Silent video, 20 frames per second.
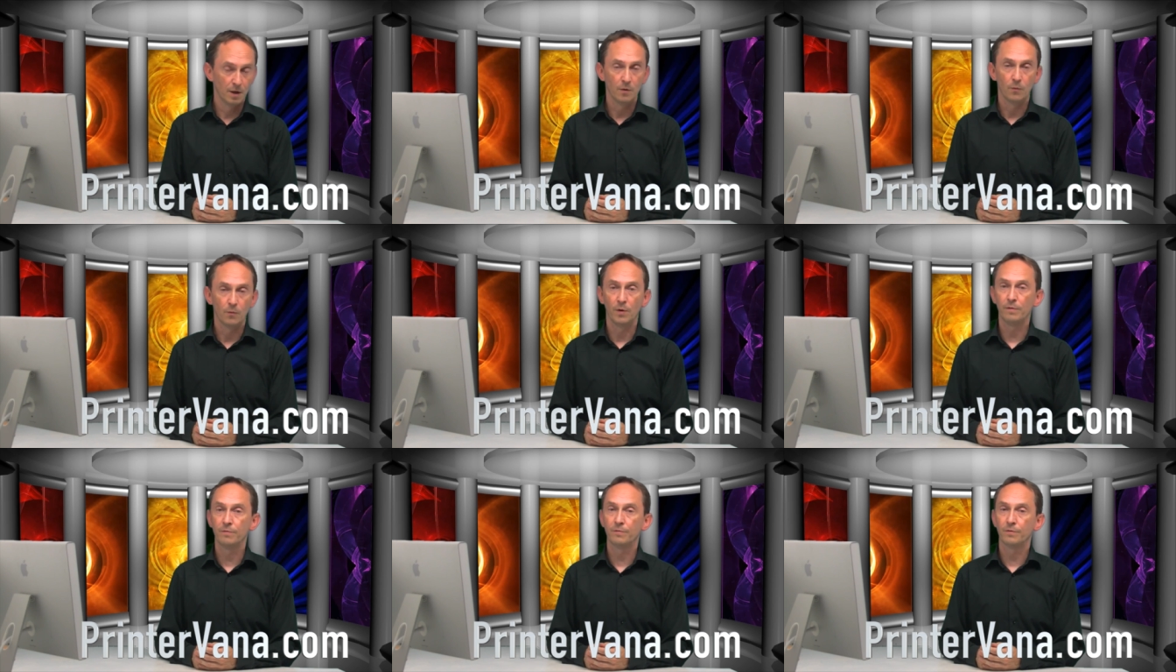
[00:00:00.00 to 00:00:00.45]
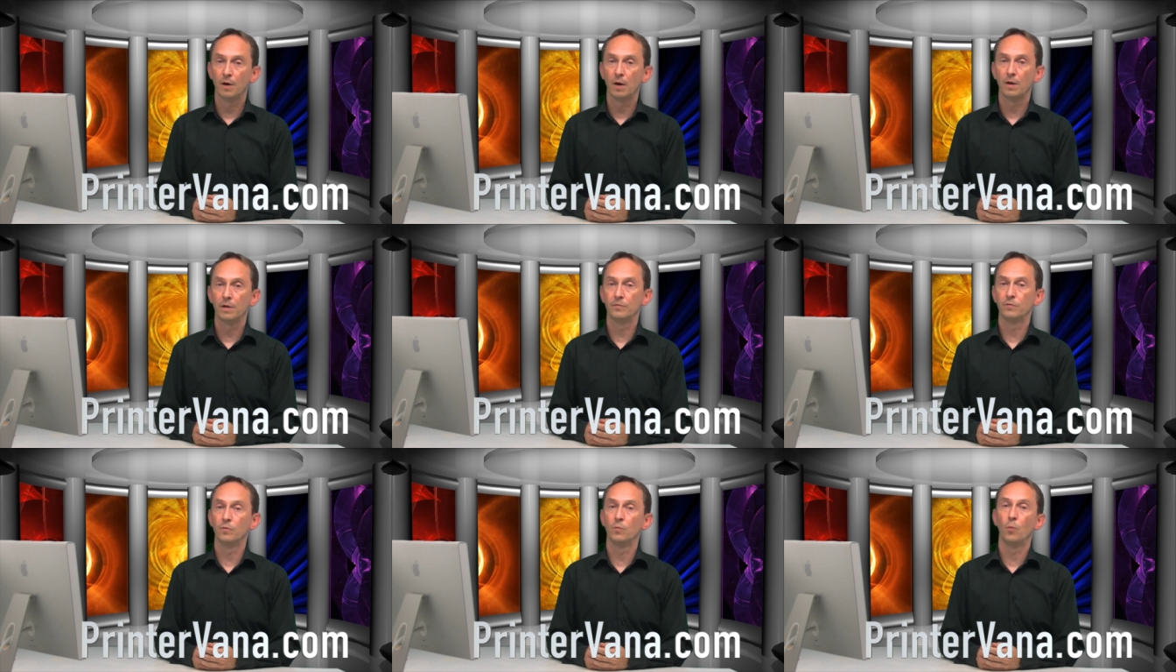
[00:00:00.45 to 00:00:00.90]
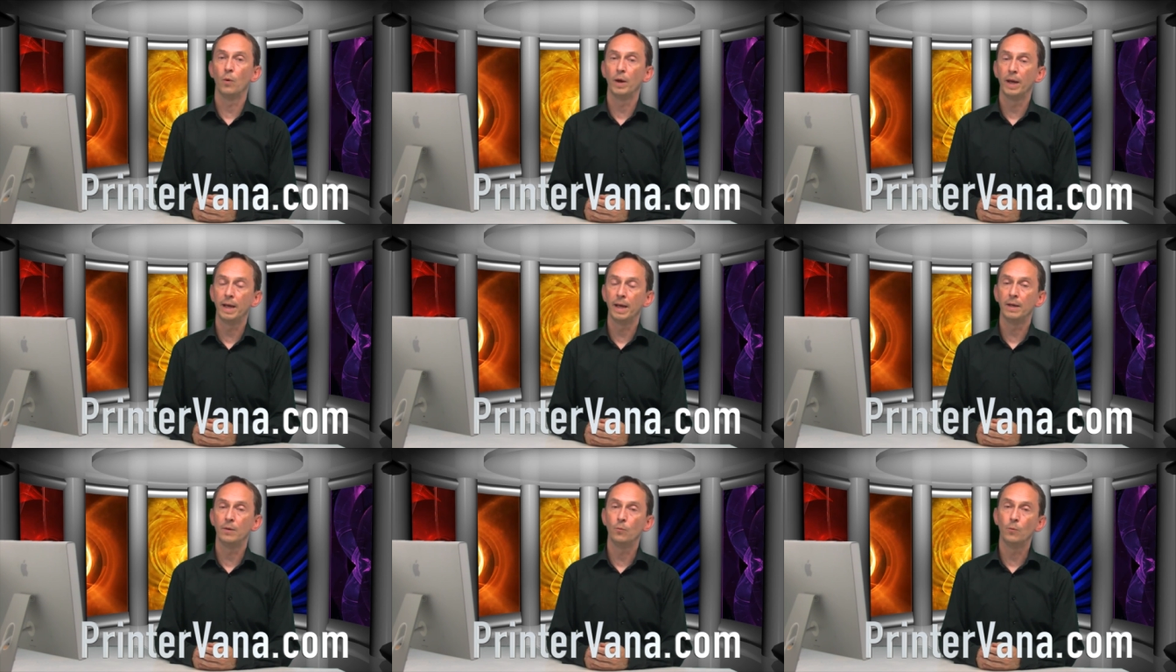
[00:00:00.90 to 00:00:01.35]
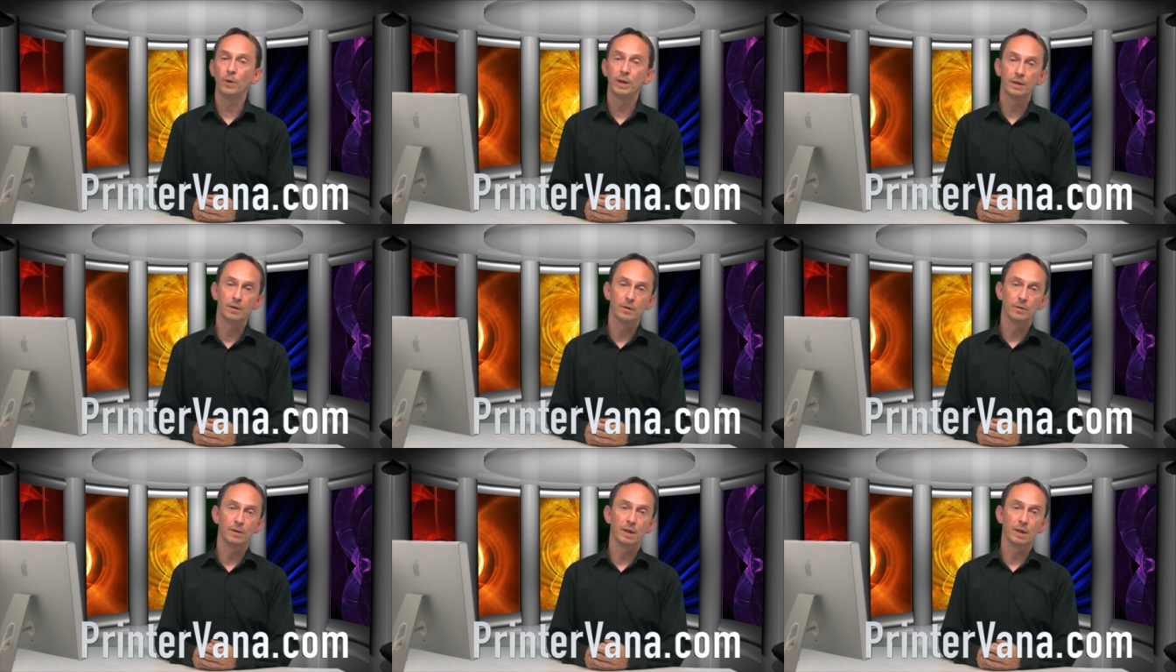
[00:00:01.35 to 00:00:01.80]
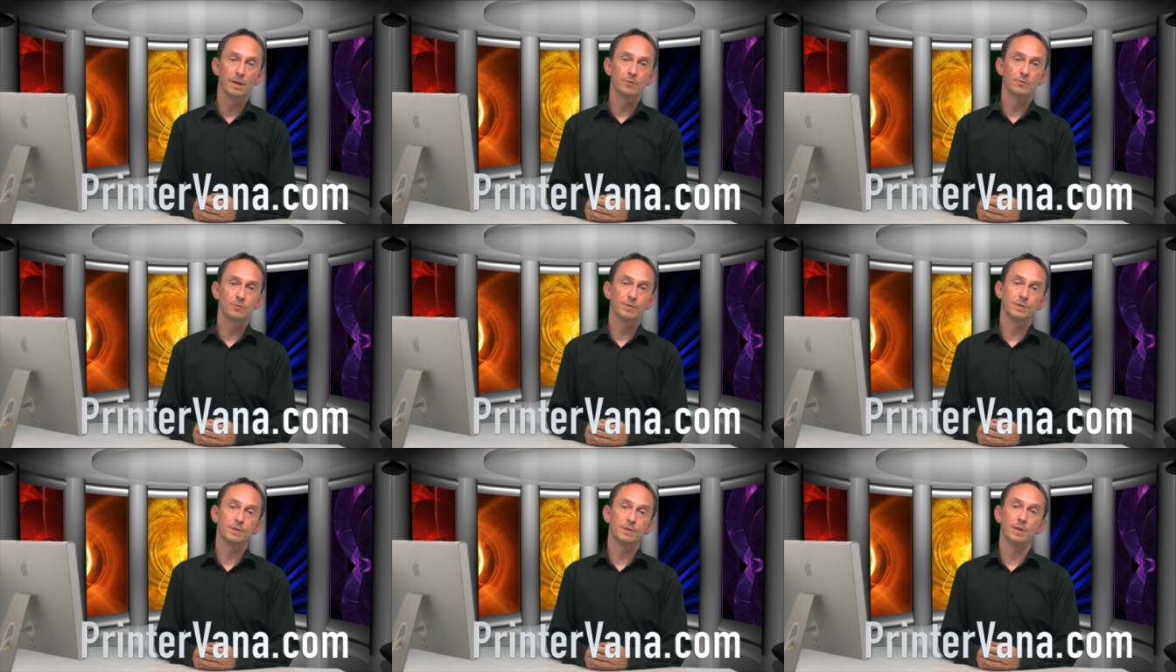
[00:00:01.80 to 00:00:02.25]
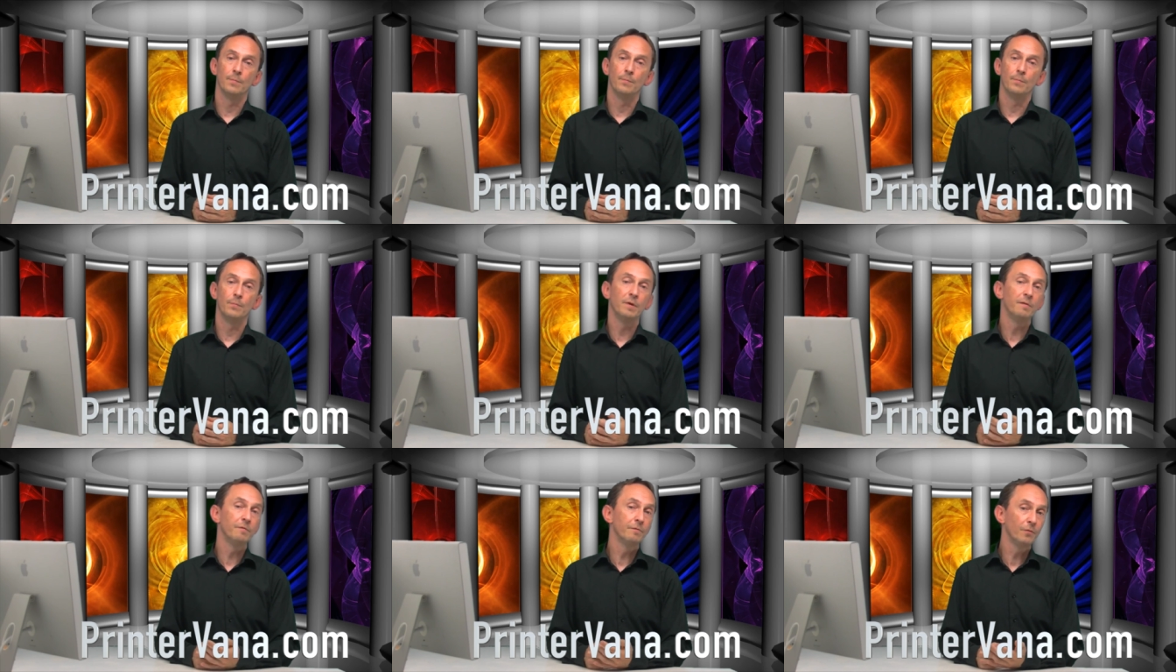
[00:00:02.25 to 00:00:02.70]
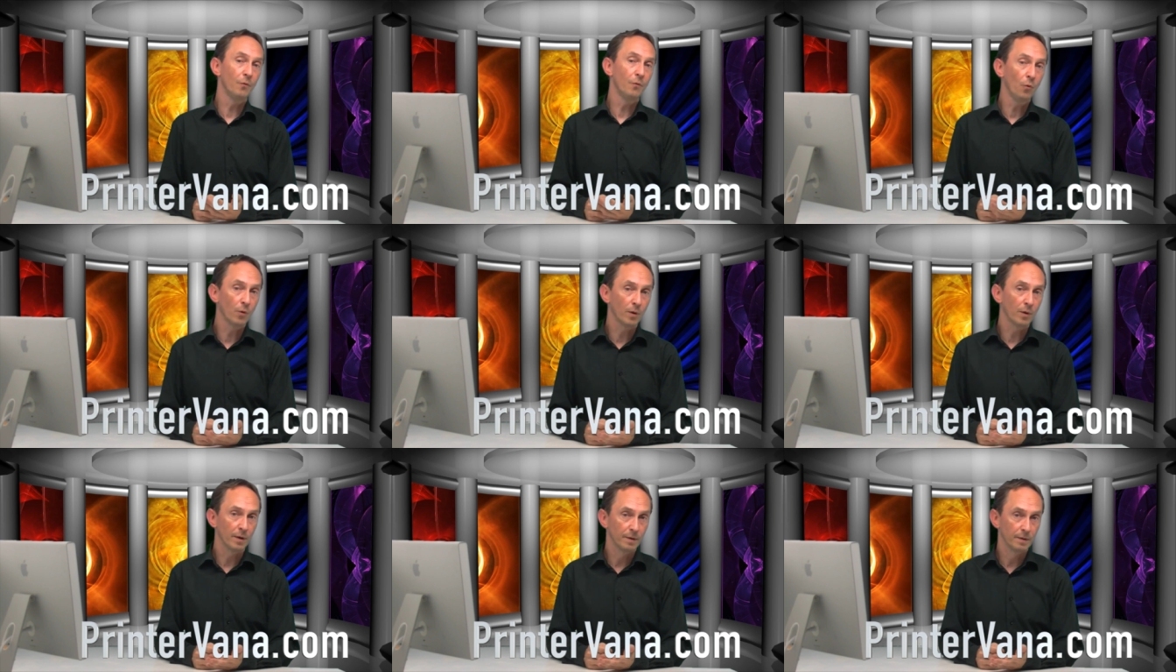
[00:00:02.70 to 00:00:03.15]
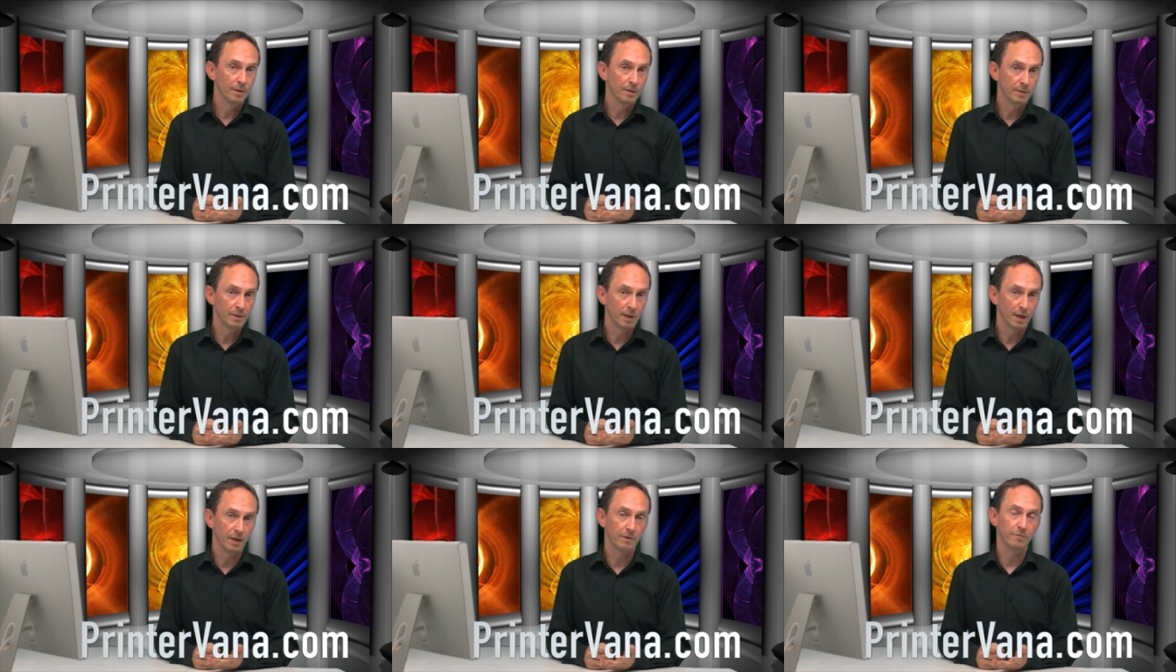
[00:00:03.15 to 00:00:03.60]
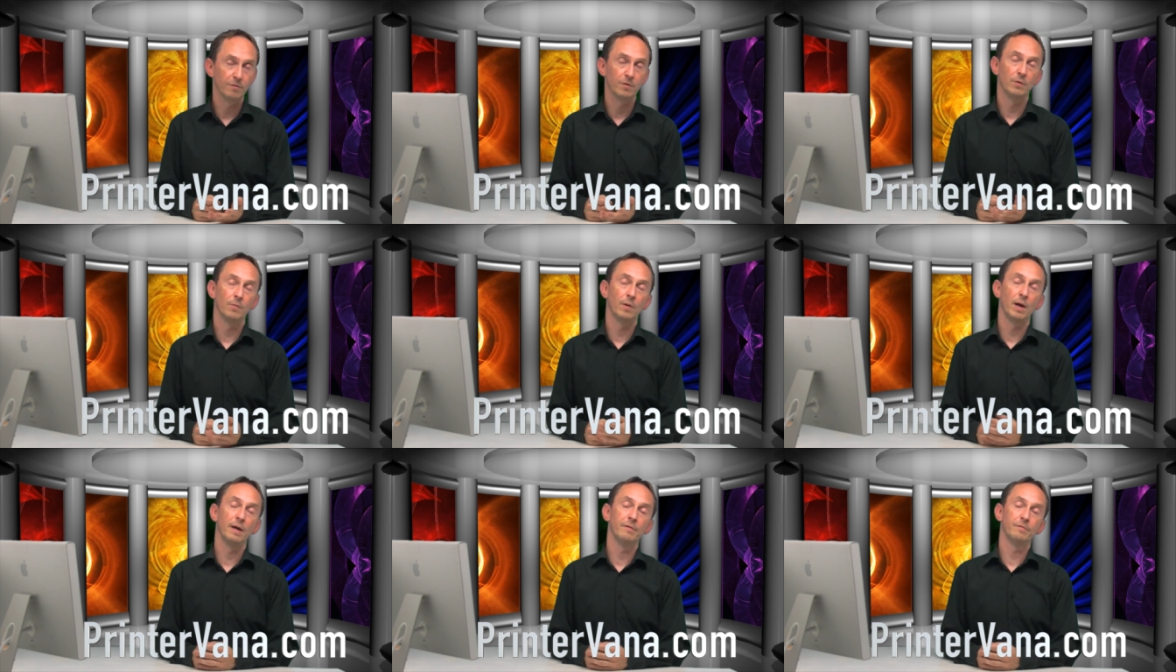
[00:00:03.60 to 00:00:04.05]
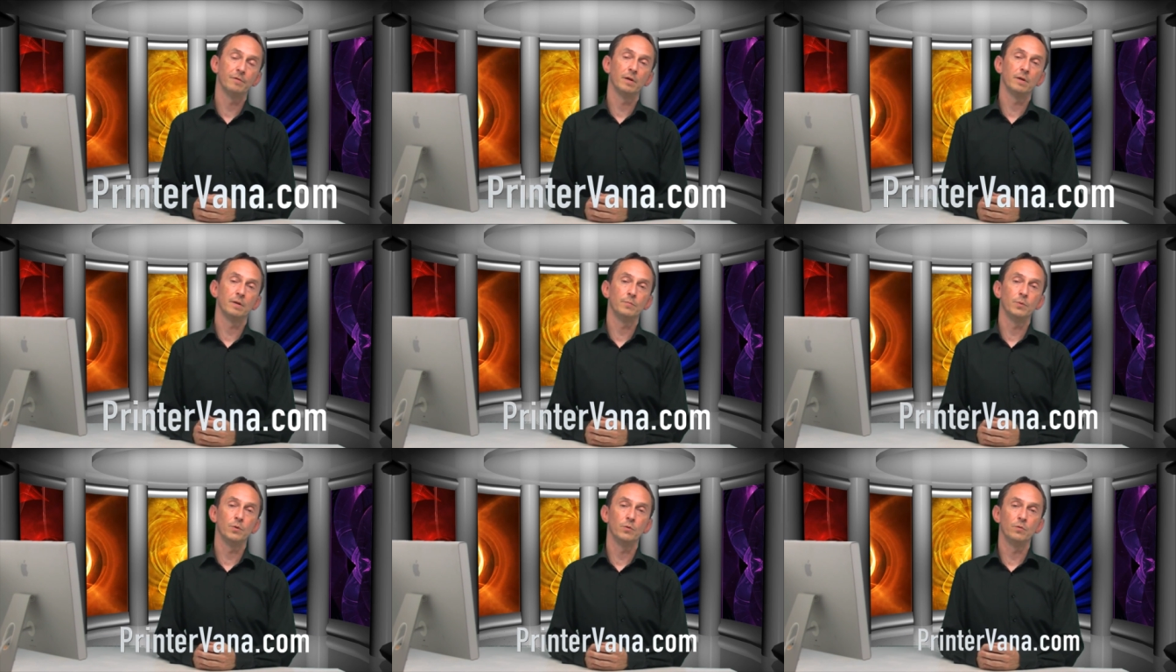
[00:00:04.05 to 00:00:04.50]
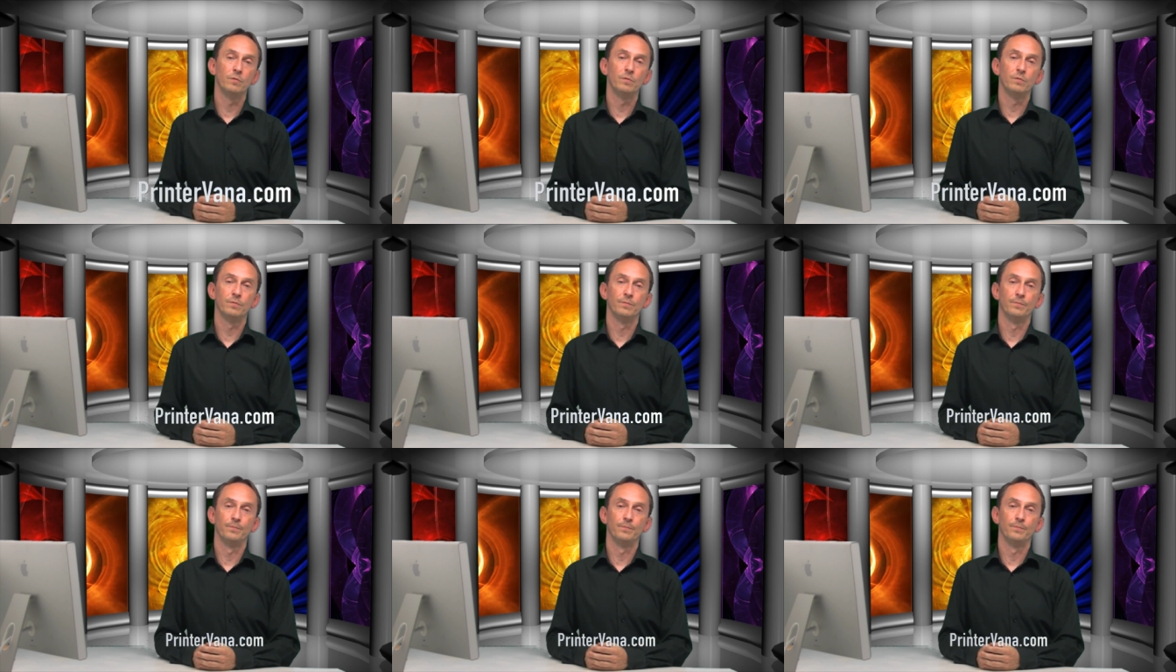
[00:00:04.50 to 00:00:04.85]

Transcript: we thought of a way we could interest them before they even arrive on the booth.